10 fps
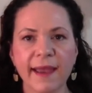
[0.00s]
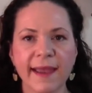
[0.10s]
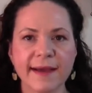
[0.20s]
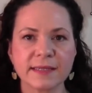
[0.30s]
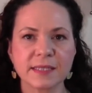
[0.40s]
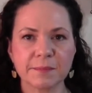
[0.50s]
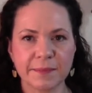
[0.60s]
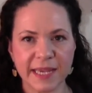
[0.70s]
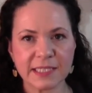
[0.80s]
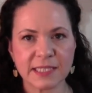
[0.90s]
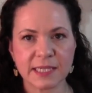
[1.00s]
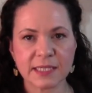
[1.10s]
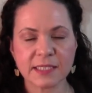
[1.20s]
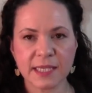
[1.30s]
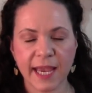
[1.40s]
And
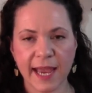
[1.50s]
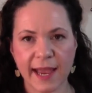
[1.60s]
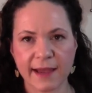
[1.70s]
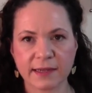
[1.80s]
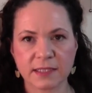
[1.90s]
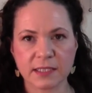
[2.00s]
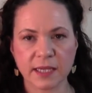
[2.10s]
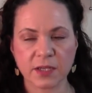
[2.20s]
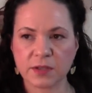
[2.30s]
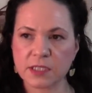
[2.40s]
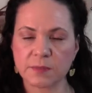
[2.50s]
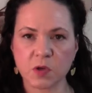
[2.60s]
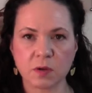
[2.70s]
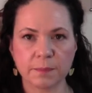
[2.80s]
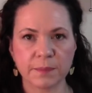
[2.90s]
Macy's has, like, you know, the
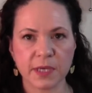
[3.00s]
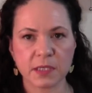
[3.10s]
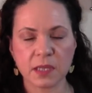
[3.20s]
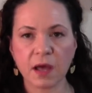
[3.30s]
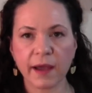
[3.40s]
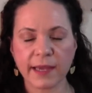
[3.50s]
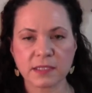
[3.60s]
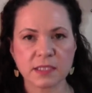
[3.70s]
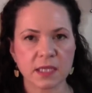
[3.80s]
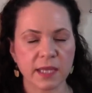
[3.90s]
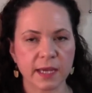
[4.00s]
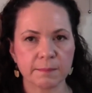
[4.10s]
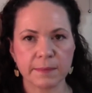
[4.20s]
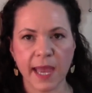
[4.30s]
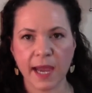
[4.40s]
typical big lines like
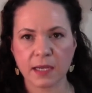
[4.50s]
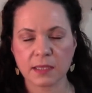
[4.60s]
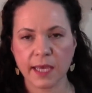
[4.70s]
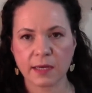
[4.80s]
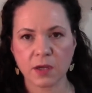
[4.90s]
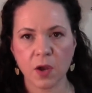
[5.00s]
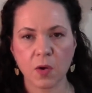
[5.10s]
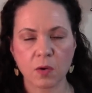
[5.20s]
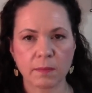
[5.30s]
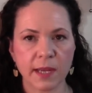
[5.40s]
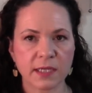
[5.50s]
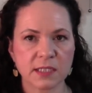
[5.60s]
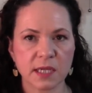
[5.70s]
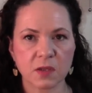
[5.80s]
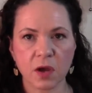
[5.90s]
MAC, Lancome,
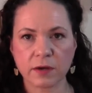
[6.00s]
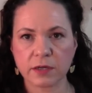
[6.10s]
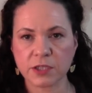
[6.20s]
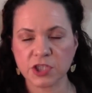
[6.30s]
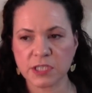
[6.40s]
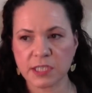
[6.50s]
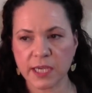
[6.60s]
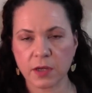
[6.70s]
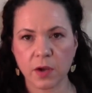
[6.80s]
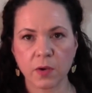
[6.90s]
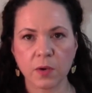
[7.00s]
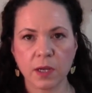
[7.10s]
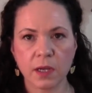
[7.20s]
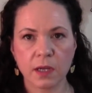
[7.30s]
Estee Lauder, Shiseido,